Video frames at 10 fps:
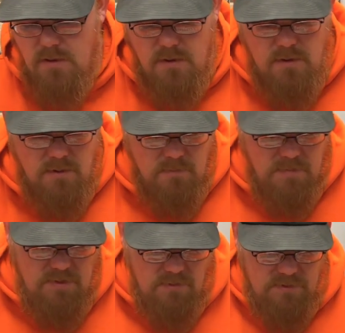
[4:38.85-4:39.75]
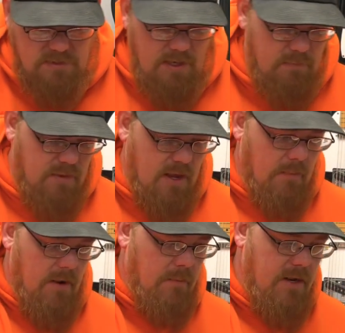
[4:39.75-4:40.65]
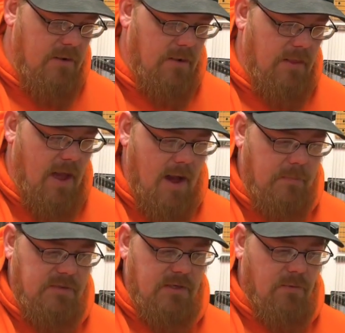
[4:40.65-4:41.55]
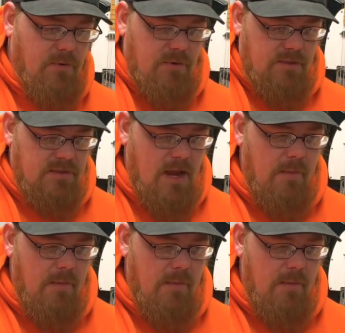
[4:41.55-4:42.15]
I'm gonna do the same thing, but I'm gonna do it in the opposite order this time.